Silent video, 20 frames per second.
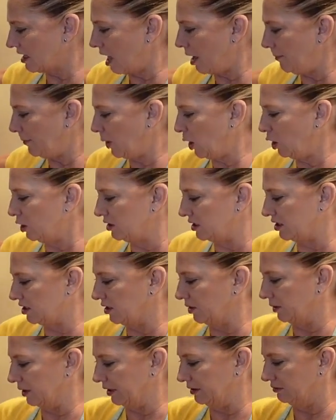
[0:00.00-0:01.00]
got parts
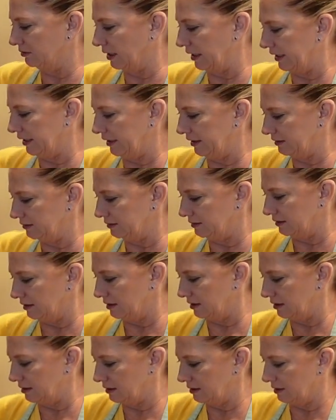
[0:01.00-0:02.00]
to it, right?
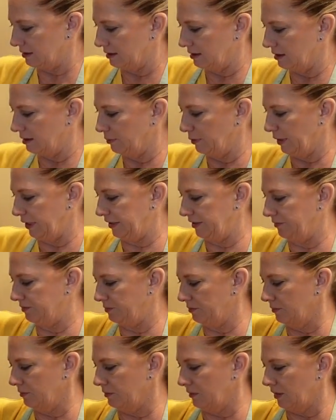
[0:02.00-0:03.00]
But
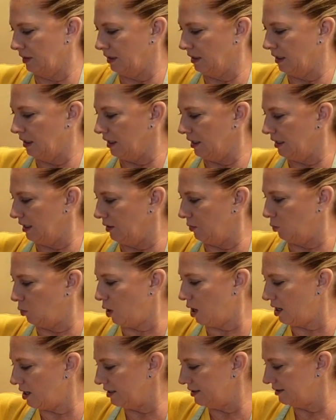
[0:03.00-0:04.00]
it
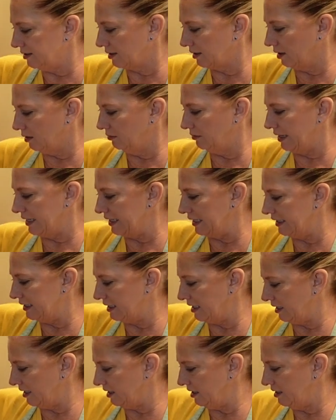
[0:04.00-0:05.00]
was a rainy
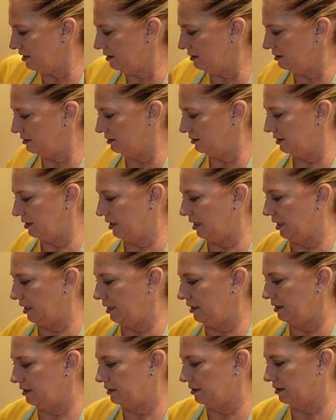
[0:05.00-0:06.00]
day
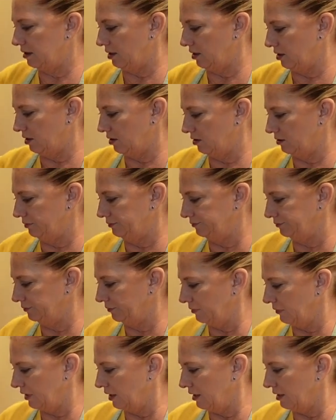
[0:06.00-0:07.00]
today, so
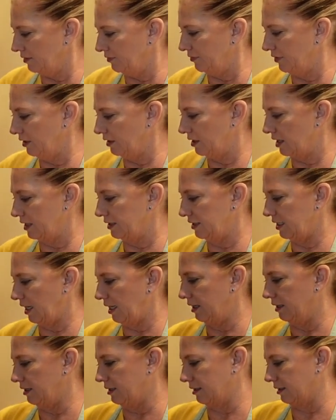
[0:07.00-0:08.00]
figured I'd
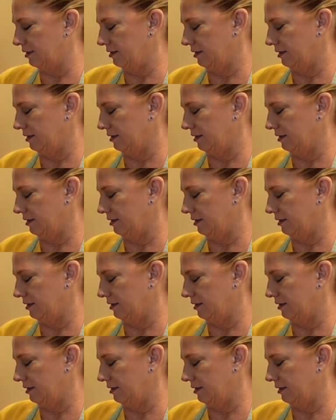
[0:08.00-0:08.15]
take